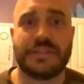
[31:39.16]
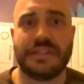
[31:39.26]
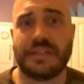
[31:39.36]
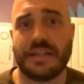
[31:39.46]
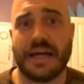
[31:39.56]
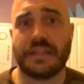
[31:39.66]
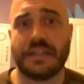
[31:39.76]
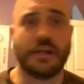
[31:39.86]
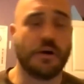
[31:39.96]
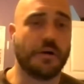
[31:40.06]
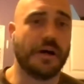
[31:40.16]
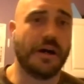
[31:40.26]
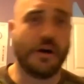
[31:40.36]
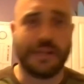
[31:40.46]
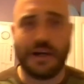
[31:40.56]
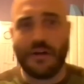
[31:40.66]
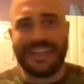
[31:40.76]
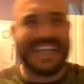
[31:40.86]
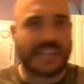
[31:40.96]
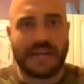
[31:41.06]
to that you know yeah, on,
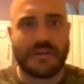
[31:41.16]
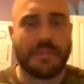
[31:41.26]
the inside of our